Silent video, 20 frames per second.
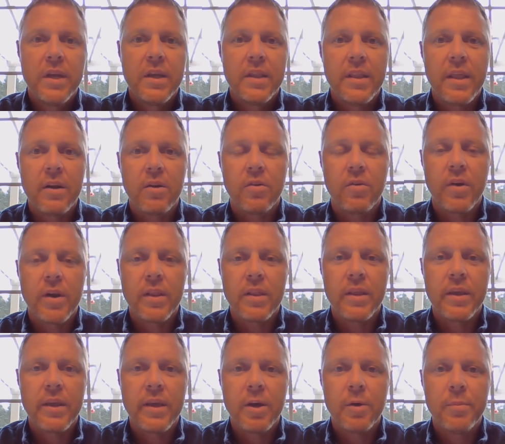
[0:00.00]
That'll
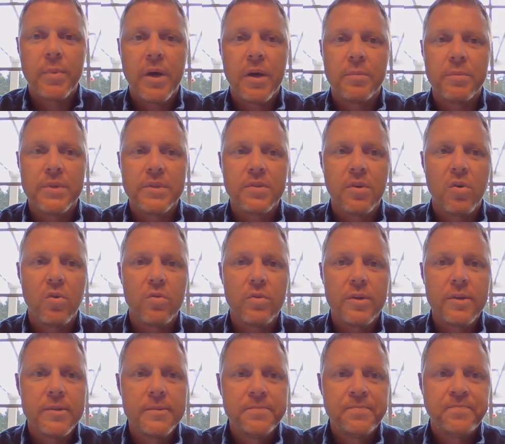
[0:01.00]
greatly help out Ms.
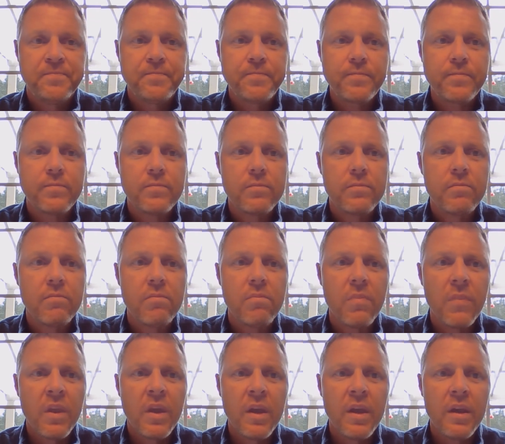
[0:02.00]
Holder
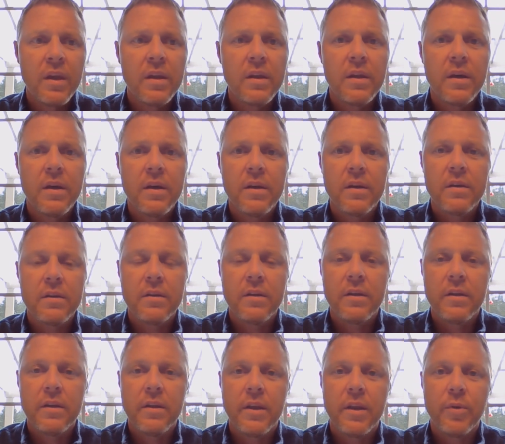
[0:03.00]
and
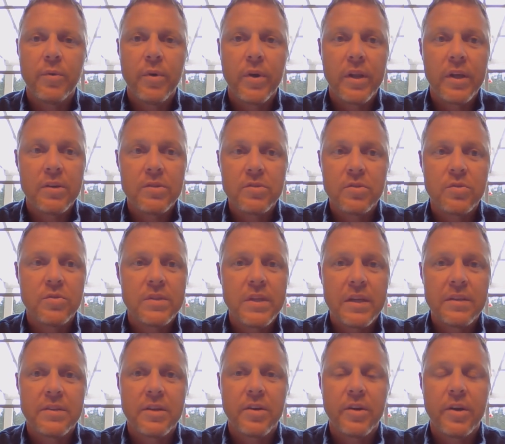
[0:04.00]
anyone else who's
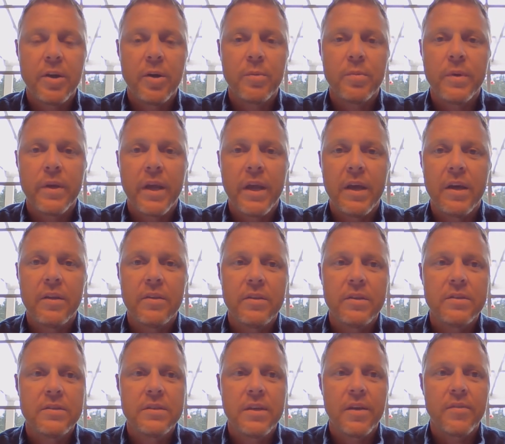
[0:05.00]
out there helping out
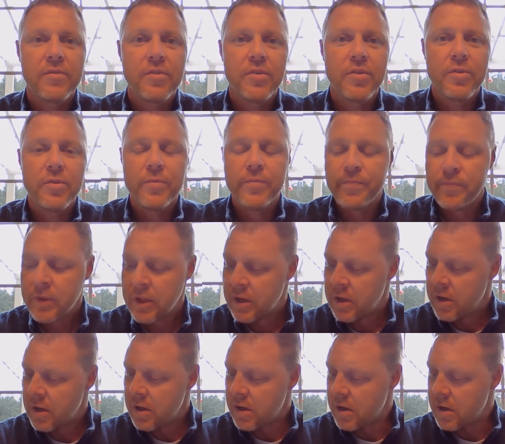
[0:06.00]
this afternoon
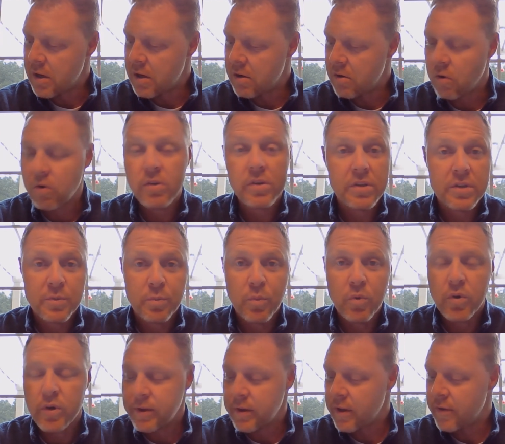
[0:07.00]
or this
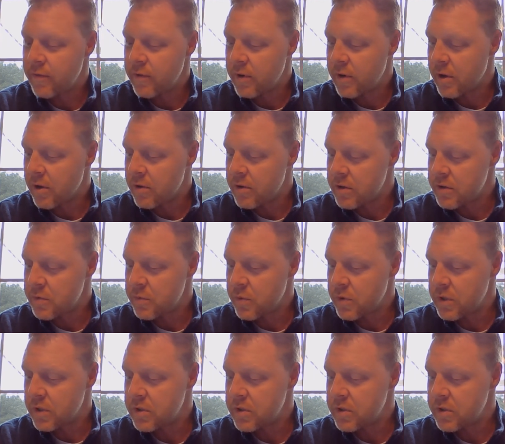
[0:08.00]
morning if you go this morning.